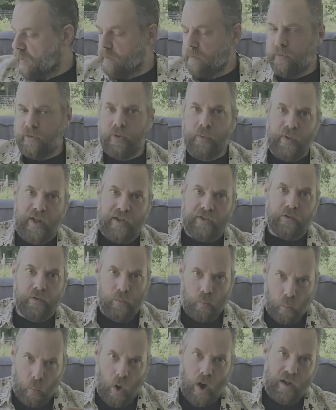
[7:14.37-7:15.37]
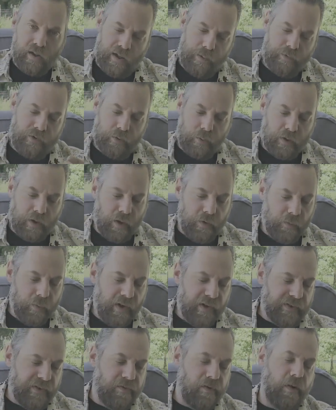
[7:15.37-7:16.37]
do that too while I'm doing all the
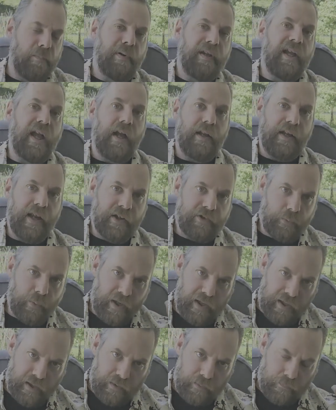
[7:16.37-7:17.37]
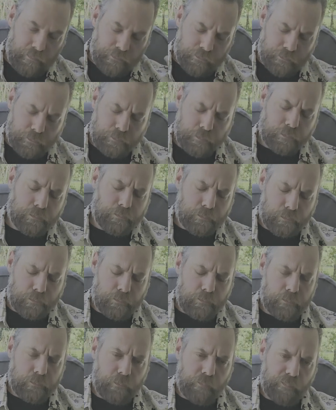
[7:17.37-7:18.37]
rest of it. But yeah, next week,
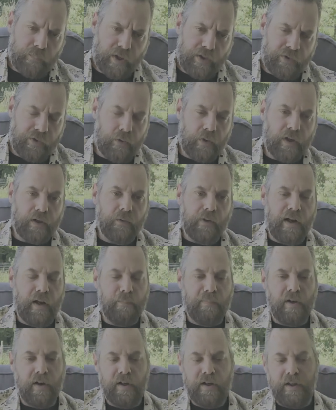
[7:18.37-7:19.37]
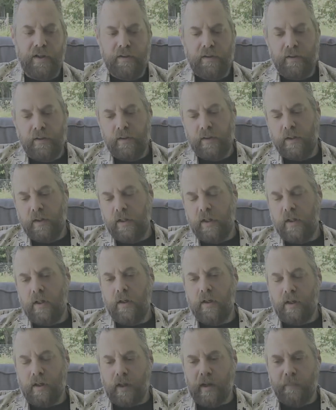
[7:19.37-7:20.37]
200 round burn-in.
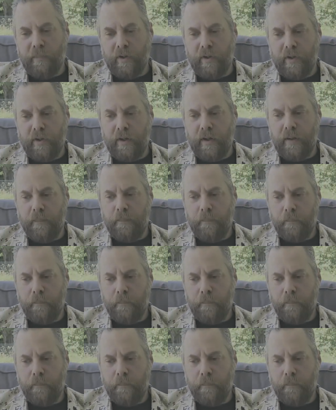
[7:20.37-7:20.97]
I'm gonna